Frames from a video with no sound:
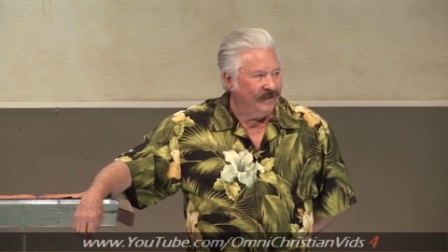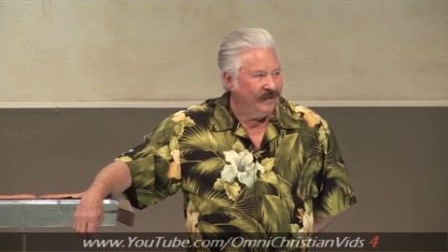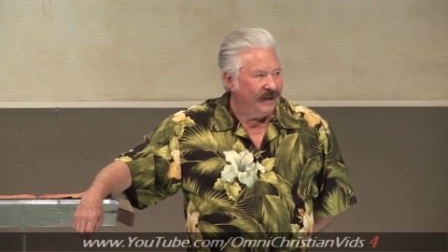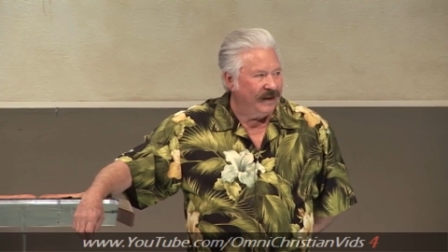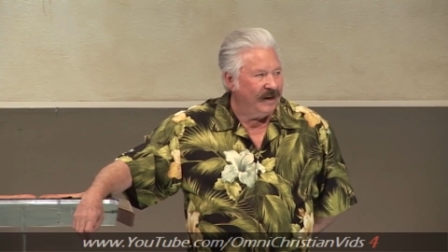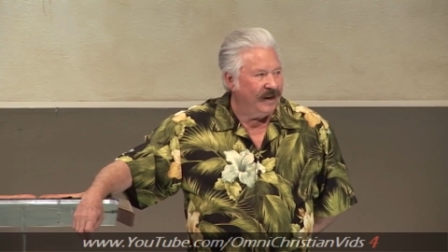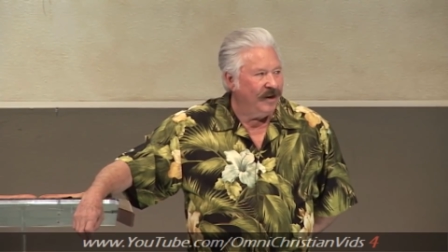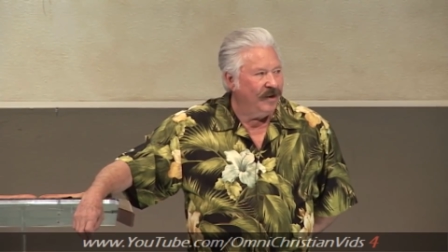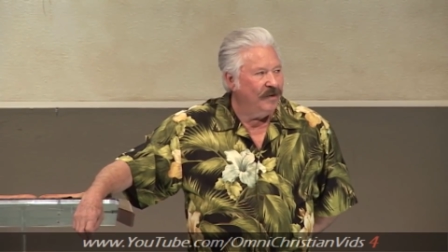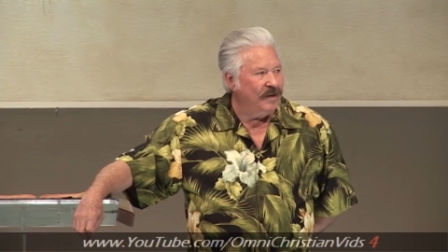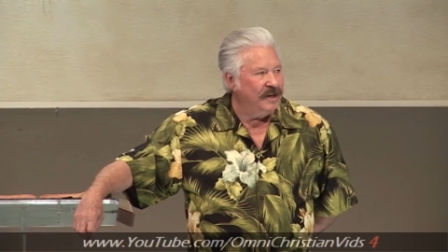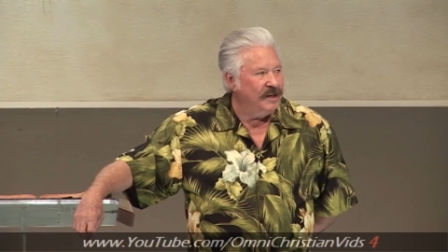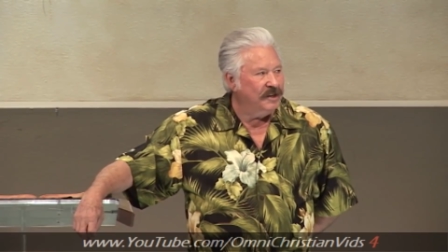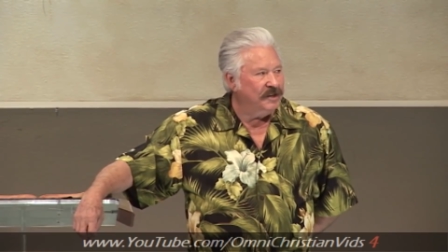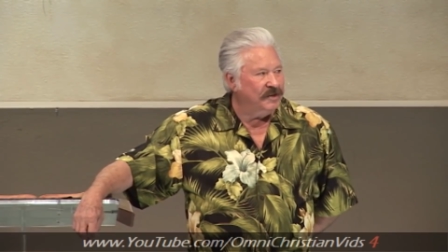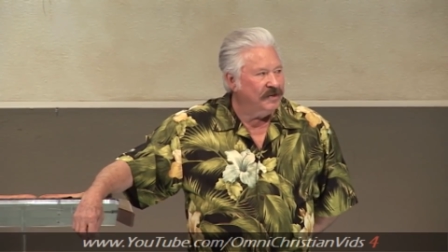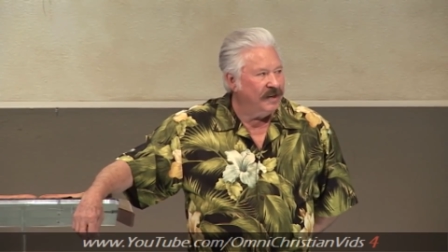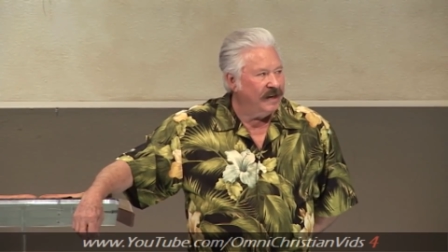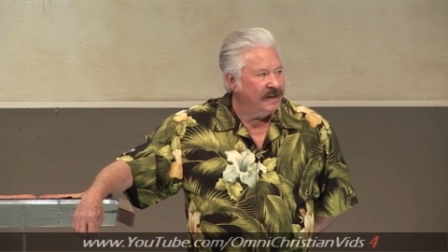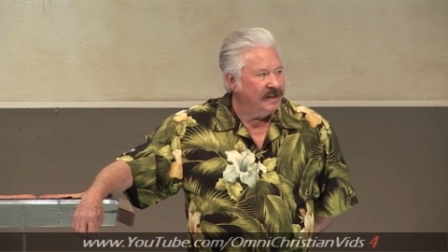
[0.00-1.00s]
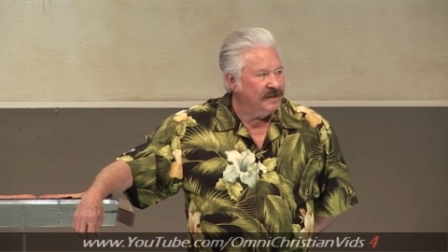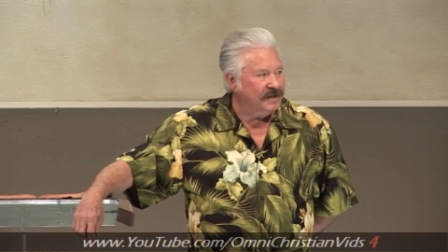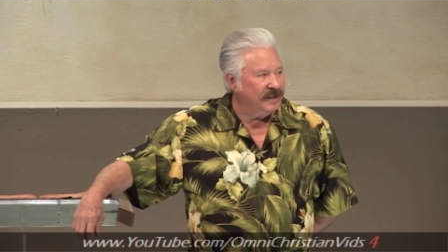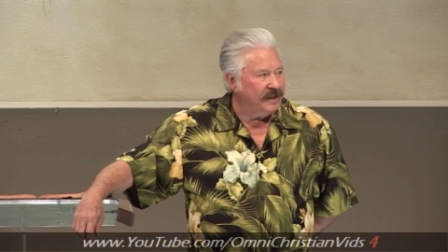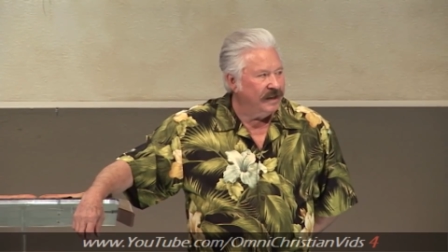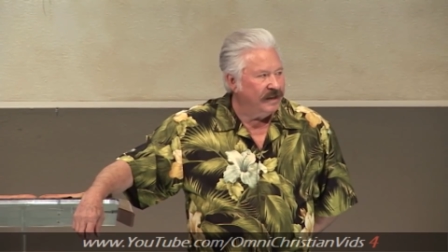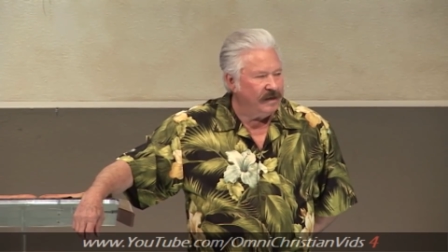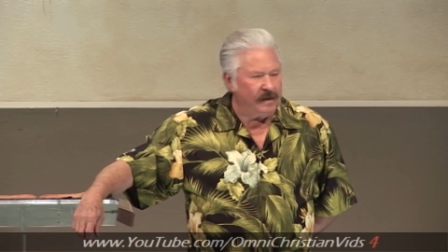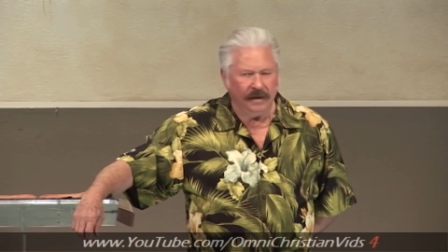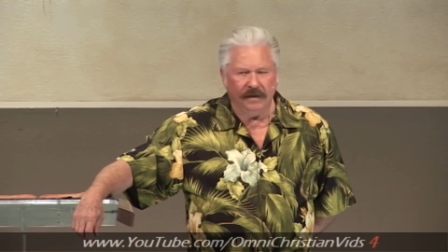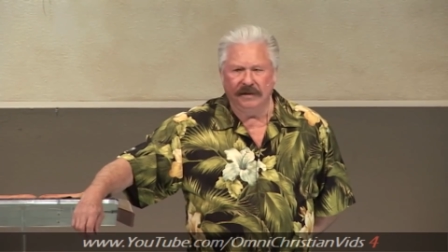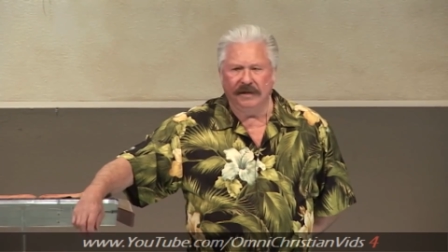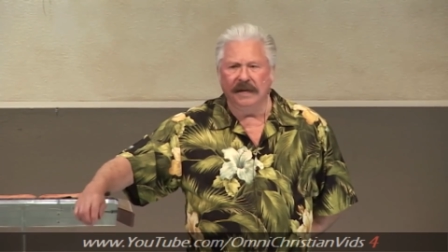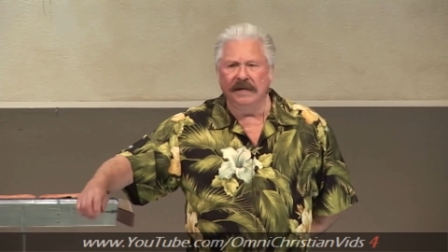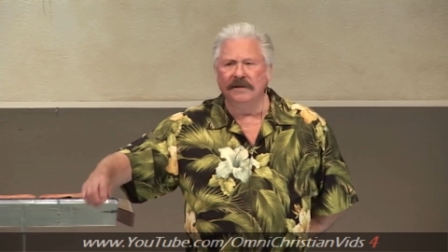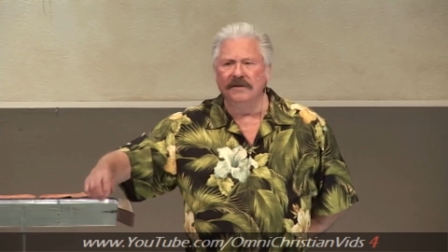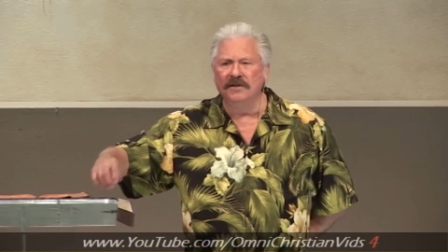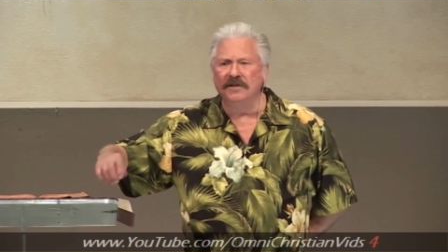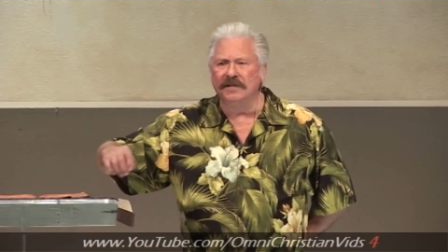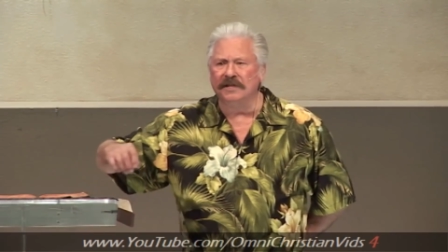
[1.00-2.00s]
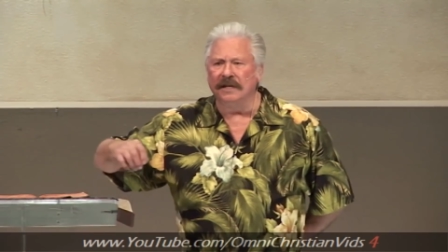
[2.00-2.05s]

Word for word: they always try to say, it doesn't